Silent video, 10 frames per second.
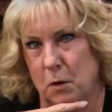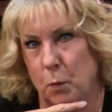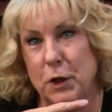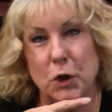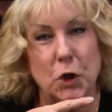
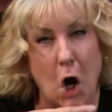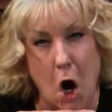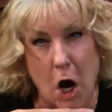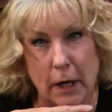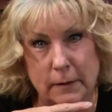When you're
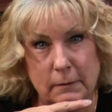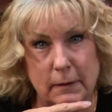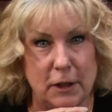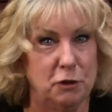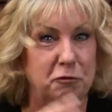gone
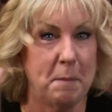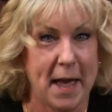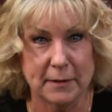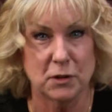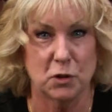and you've
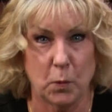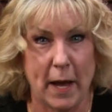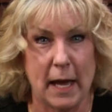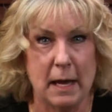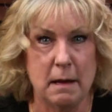passed
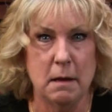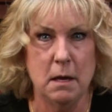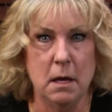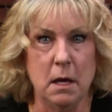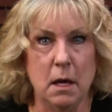away,
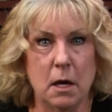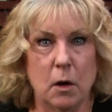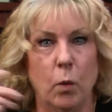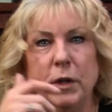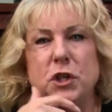
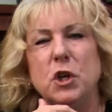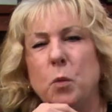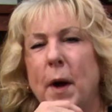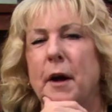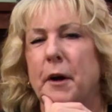what do you
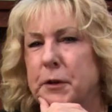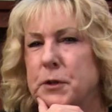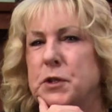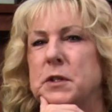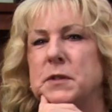want
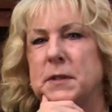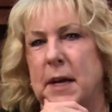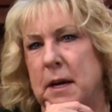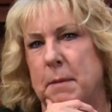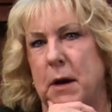others to
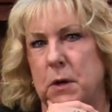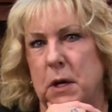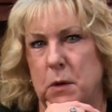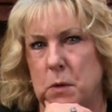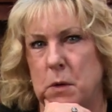say about
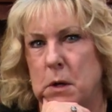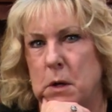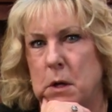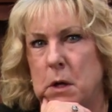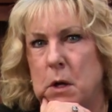you?
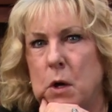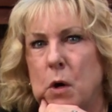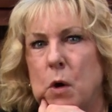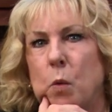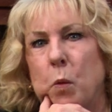
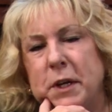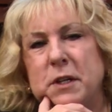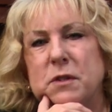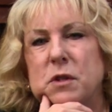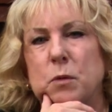What
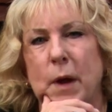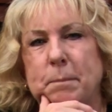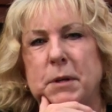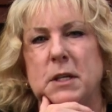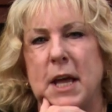is the
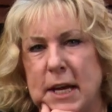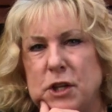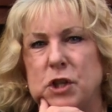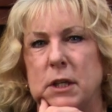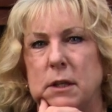
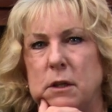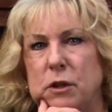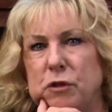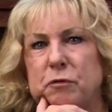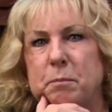reputation
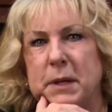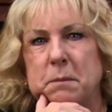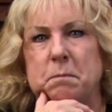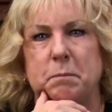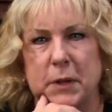you've
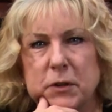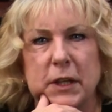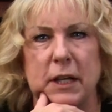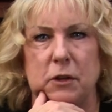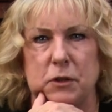been
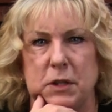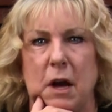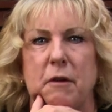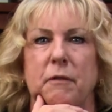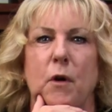building
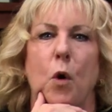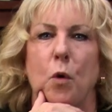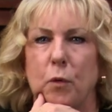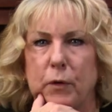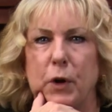yourself
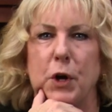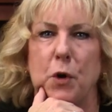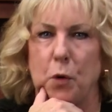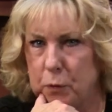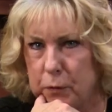over
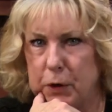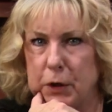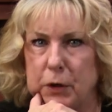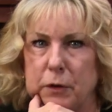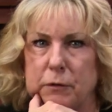and
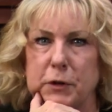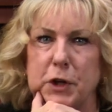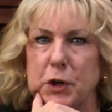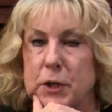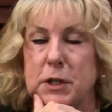over for
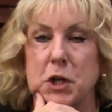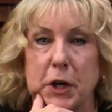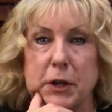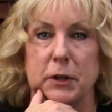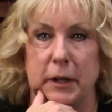your
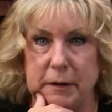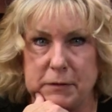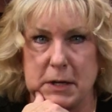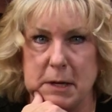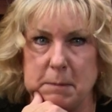entire
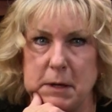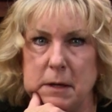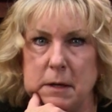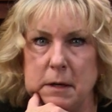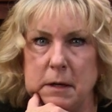lifetime?
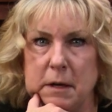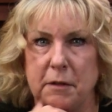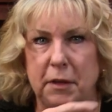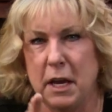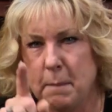
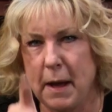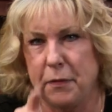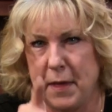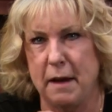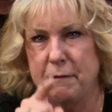Think
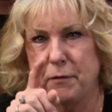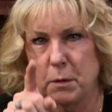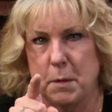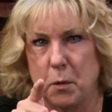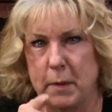about that for
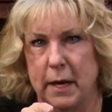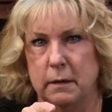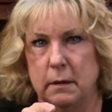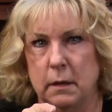a moment.